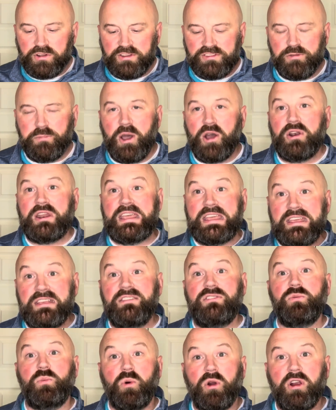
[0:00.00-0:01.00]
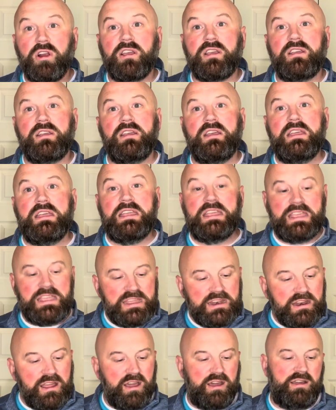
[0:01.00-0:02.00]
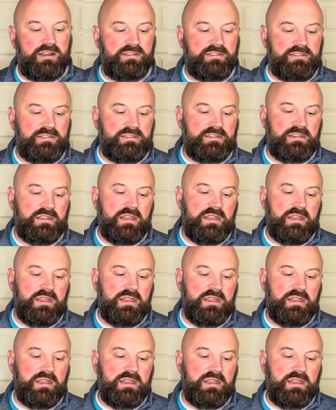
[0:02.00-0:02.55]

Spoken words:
It's about his work in us.